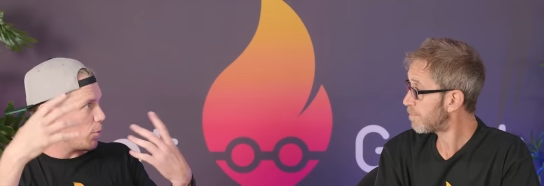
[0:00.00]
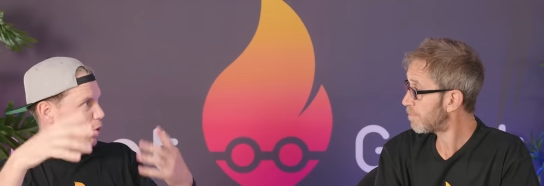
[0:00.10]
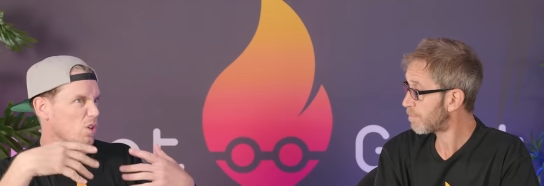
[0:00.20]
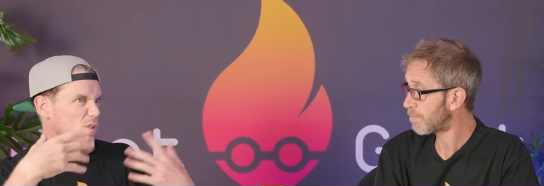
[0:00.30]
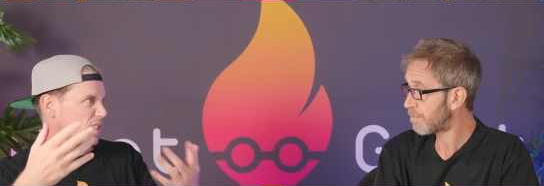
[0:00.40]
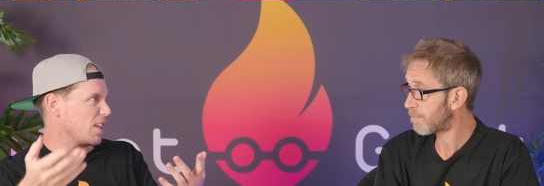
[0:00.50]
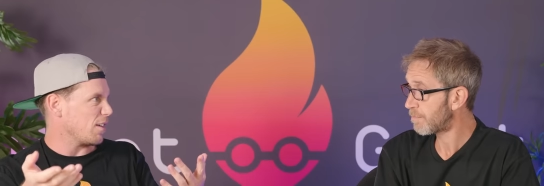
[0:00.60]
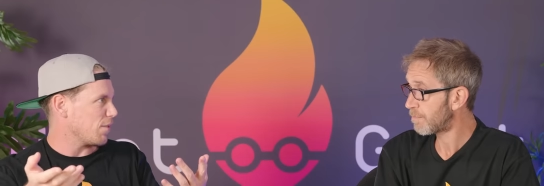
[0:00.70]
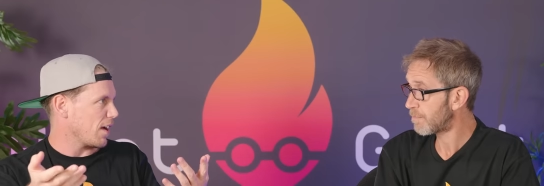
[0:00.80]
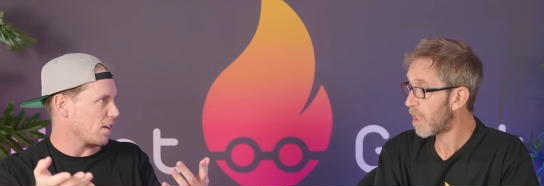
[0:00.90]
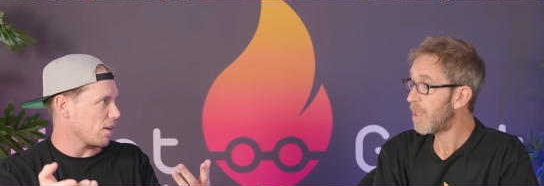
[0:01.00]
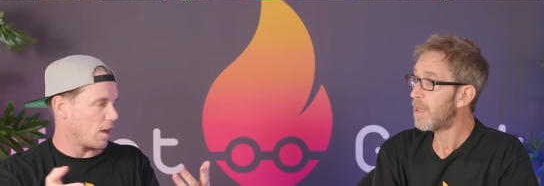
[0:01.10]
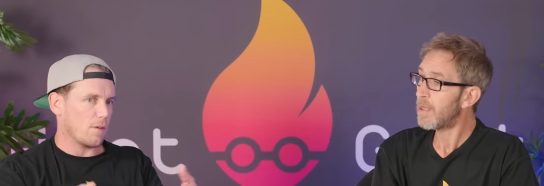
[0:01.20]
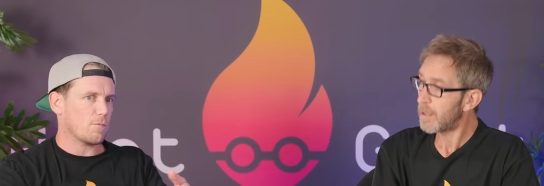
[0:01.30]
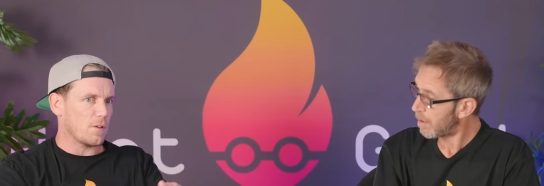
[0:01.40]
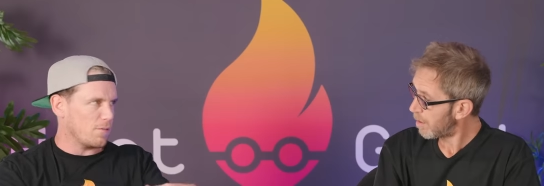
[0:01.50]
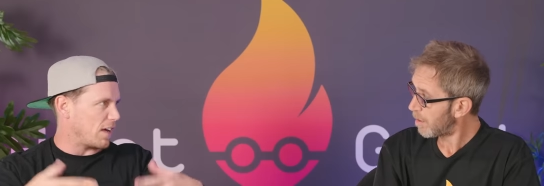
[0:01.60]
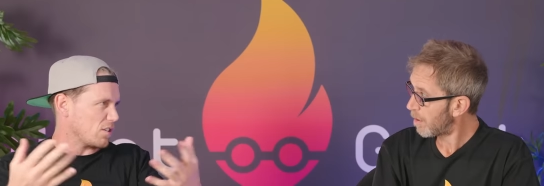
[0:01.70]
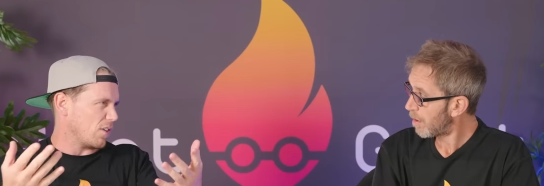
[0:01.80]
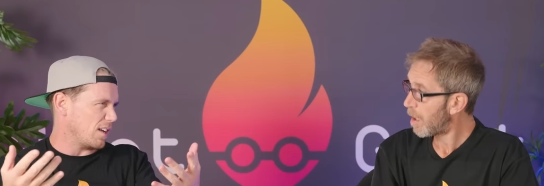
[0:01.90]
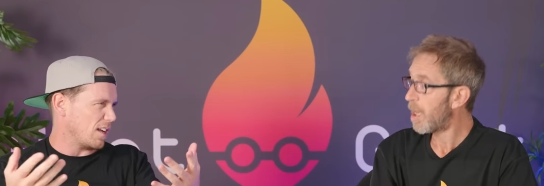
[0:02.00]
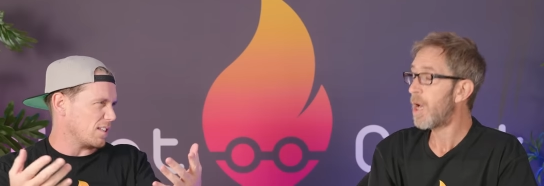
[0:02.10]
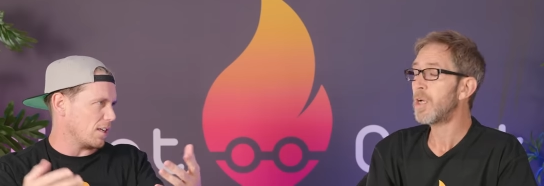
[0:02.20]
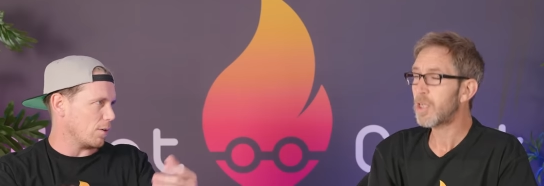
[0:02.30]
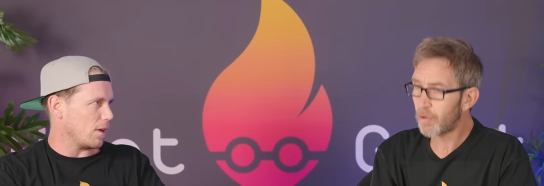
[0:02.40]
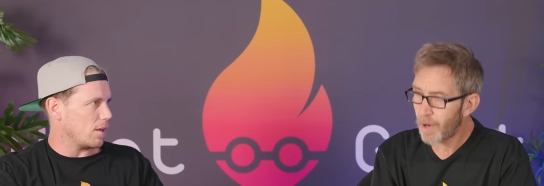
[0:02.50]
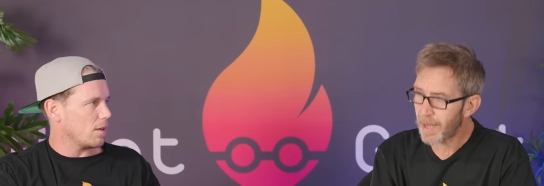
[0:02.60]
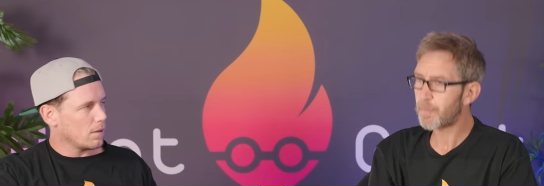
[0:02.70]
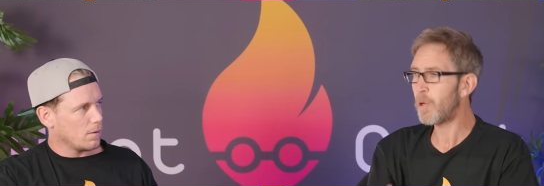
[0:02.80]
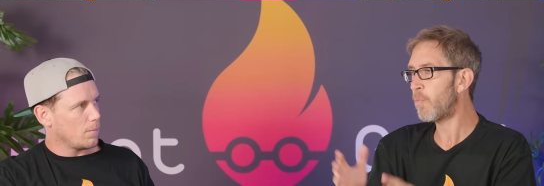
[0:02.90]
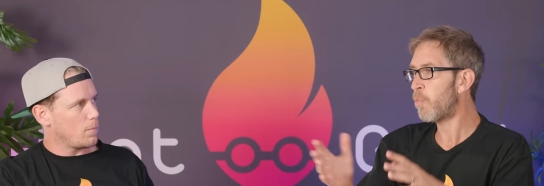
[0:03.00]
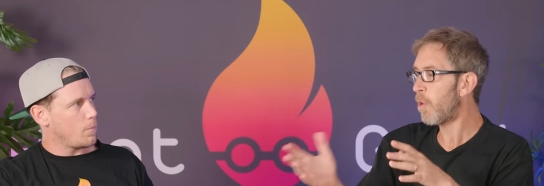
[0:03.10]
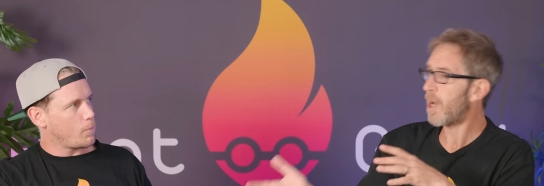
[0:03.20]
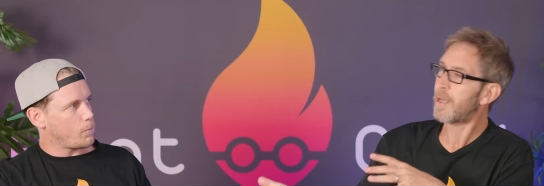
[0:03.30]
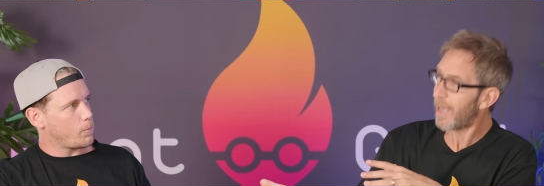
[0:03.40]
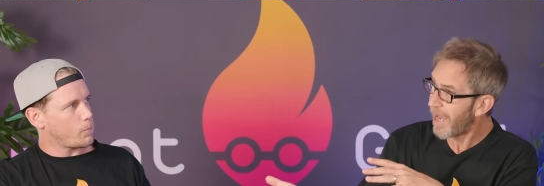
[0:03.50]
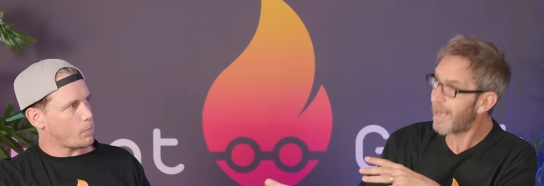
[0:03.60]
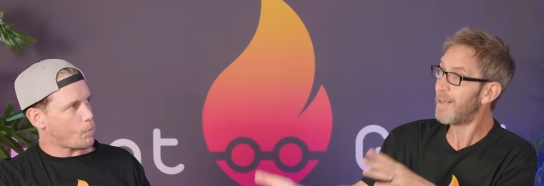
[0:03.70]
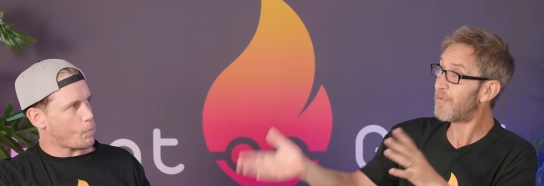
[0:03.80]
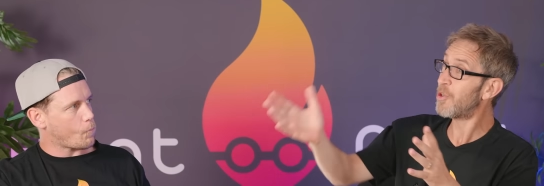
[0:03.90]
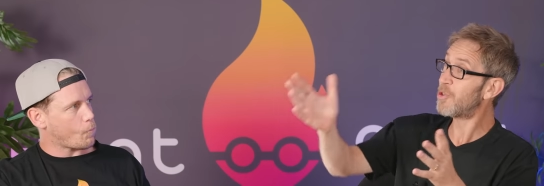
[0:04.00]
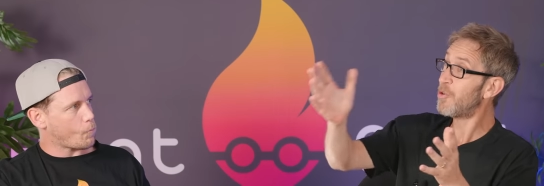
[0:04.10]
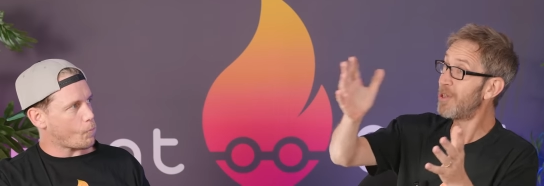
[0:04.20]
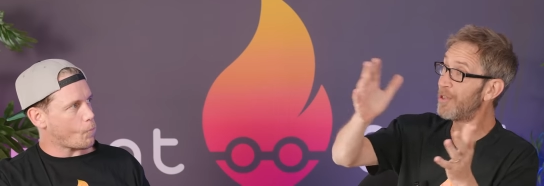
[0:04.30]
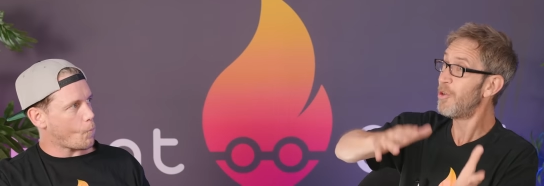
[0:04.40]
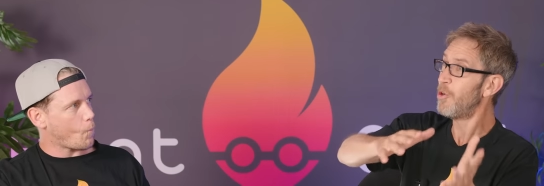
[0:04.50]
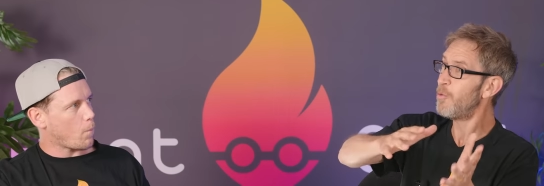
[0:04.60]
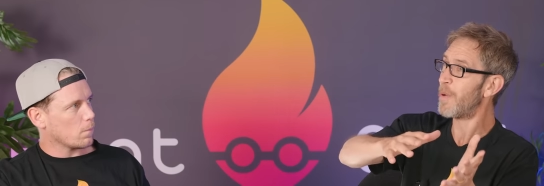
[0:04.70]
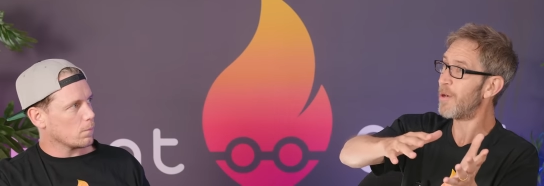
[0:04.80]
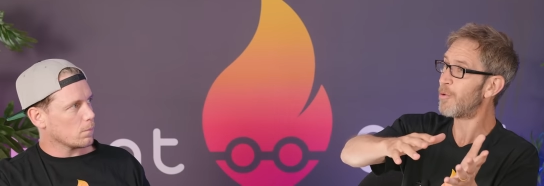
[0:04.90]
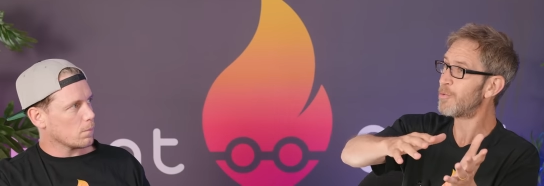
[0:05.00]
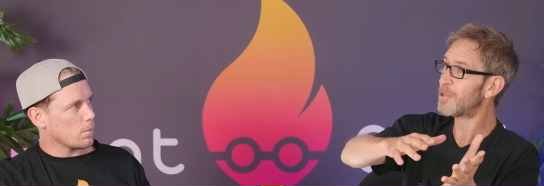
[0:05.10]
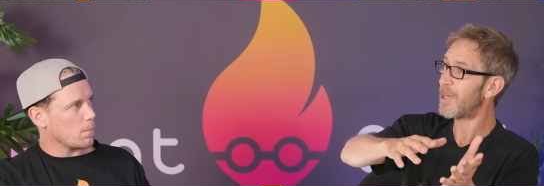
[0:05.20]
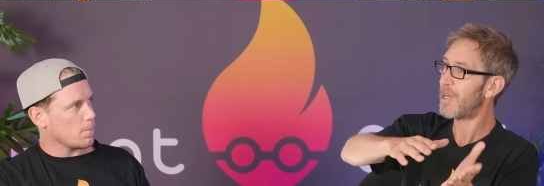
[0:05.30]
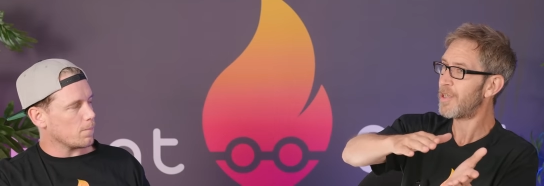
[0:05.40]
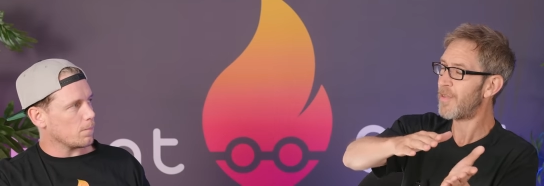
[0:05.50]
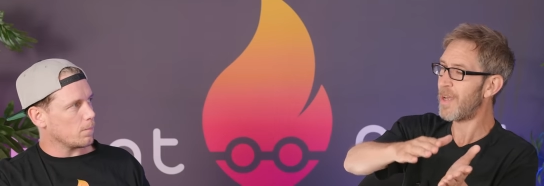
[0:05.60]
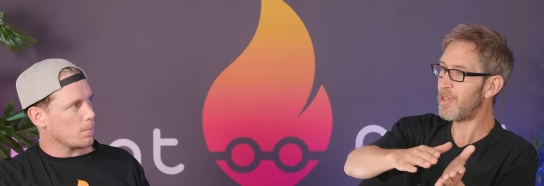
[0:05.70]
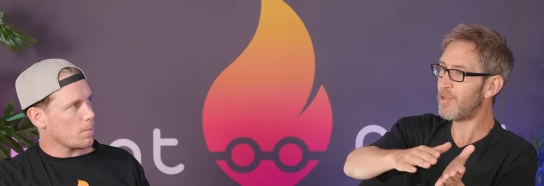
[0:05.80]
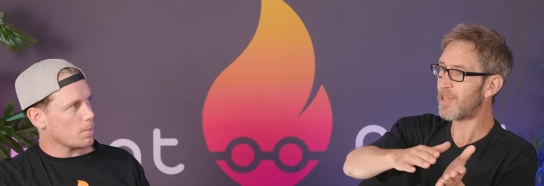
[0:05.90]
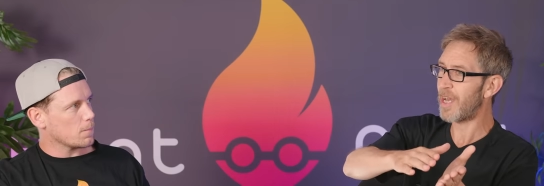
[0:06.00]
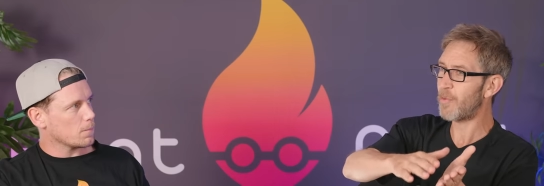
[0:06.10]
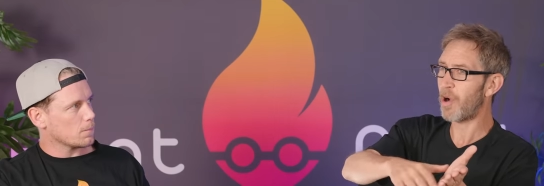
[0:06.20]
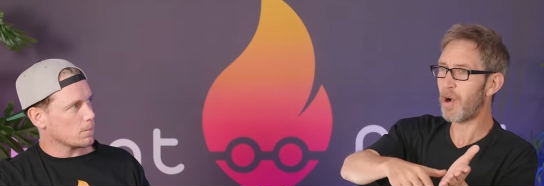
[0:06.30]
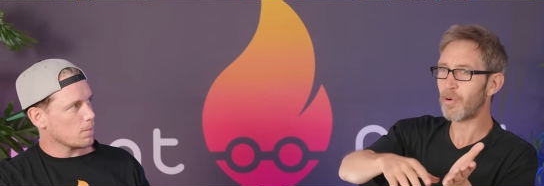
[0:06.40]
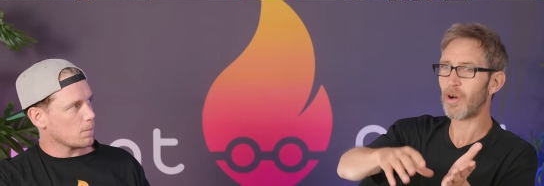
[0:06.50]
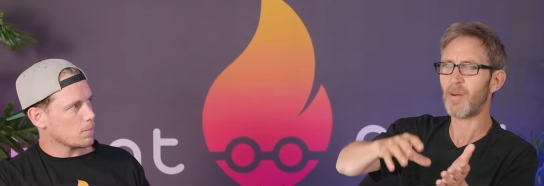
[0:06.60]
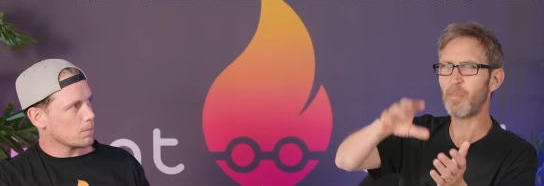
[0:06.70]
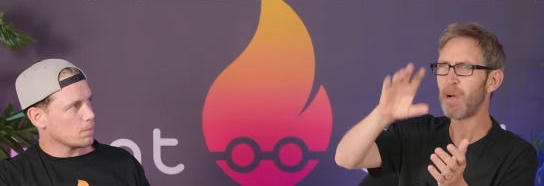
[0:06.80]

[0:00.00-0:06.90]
Speaker 1: are more used to seeing fan, uh, convector radiators anyway.
Speaker 2: Correct. But what again? If you're doing a new build, mm. then you say, well, hold on, I'm